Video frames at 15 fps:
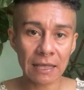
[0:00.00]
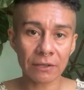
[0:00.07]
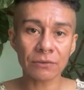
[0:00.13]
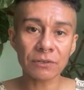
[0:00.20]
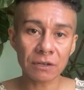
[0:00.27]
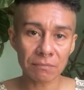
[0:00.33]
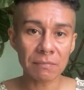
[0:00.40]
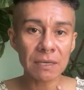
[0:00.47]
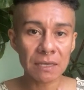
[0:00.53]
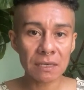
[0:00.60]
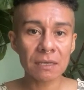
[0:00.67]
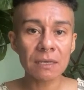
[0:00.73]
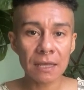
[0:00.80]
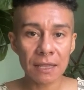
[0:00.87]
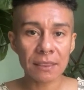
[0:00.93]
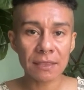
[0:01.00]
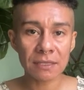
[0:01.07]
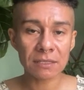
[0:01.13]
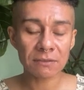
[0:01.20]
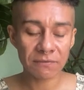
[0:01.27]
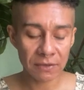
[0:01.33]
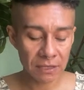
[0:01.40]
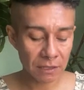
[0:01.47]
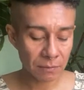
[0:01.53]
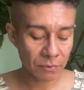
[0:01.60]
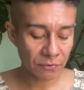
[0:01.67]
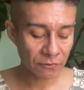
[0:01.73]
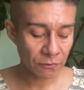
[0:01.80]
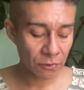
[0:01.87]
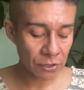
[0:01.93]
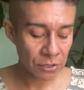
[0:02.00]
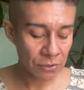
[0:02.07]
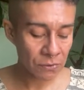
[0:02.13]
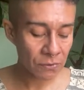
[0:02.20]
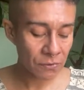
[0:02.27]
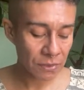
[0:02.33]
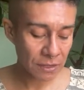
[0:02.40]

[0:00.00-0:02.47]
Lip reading: alchemy that's available for you.